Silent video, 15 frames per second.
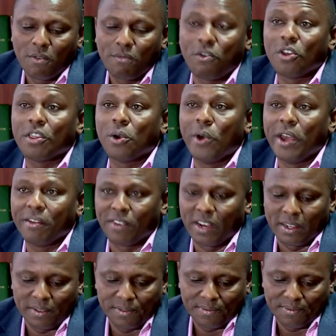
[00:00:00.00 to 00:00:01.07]
for the
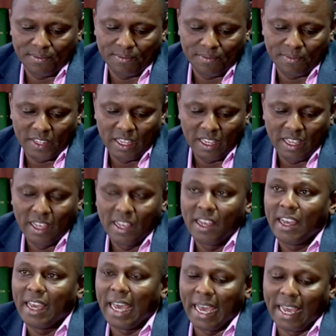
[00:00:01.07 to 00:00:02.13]
waiver.
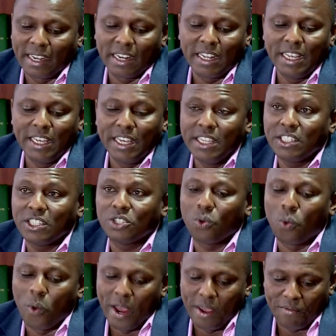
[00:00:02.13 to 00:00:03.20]
And each
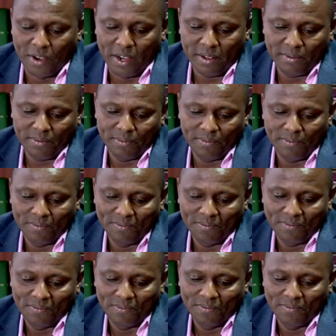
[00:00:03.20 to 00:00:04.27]
waiver
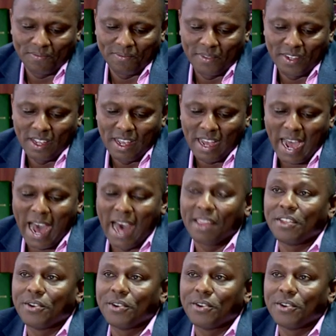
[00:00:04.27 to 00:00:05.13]
and